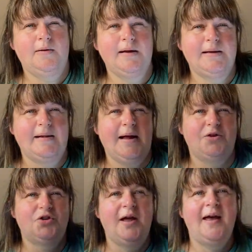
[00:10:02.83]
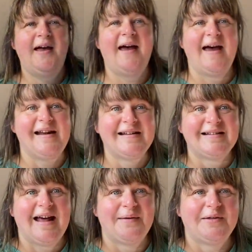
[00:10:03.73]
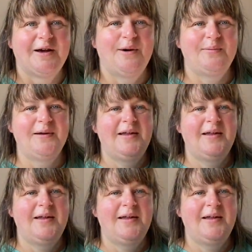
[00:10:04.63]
tea stash and I snapped it up.